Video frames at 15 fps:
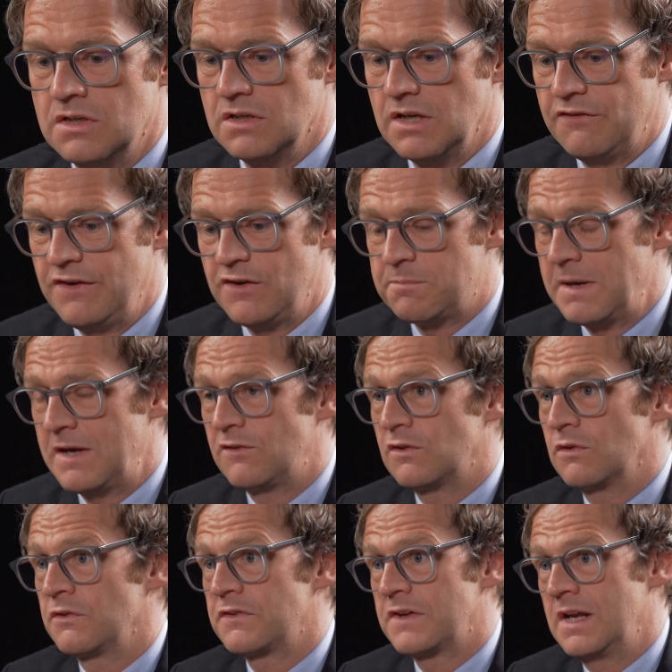if it's
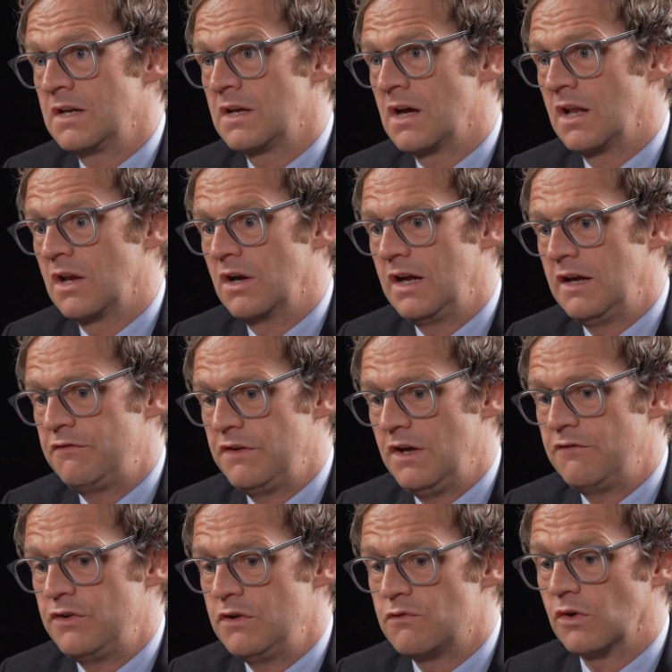based on skin color, if,
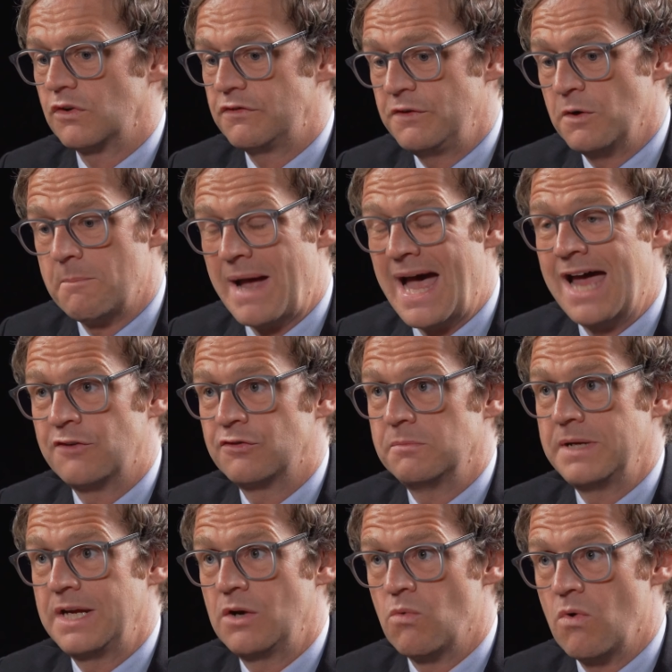if you've got to feel bad for
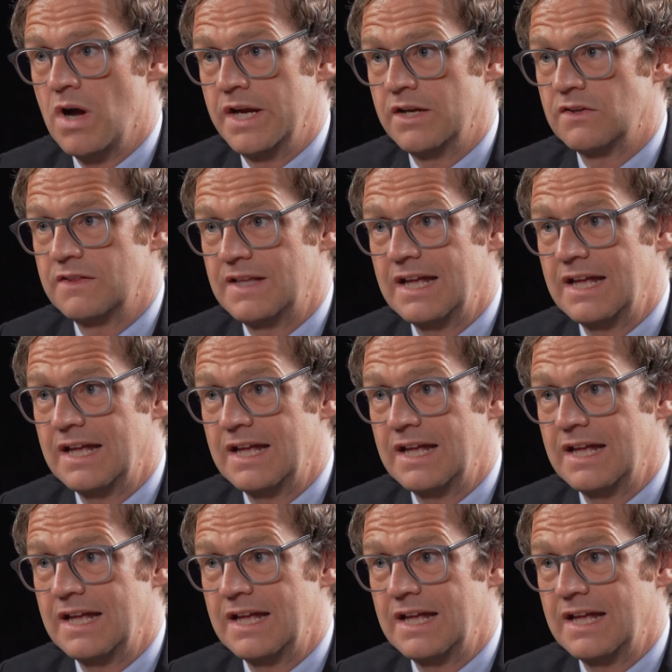being white,